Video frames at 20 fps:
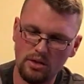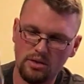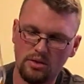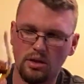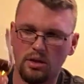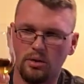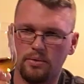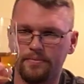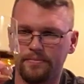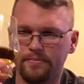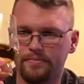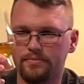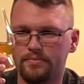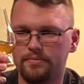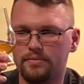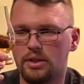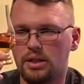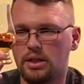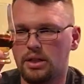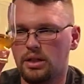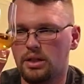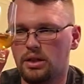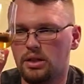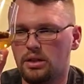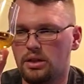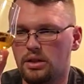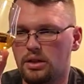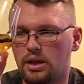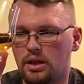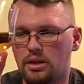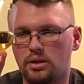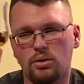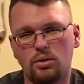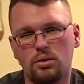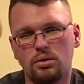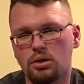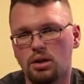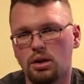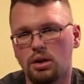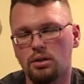So, yeah,
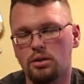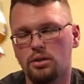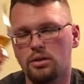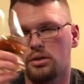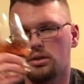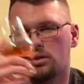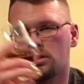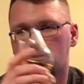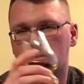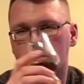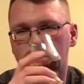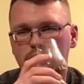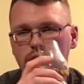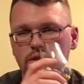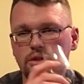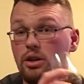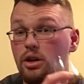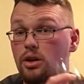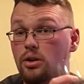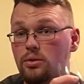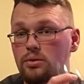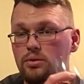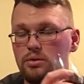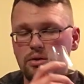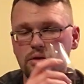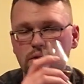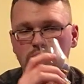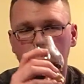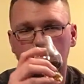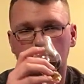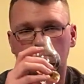golden color, nose,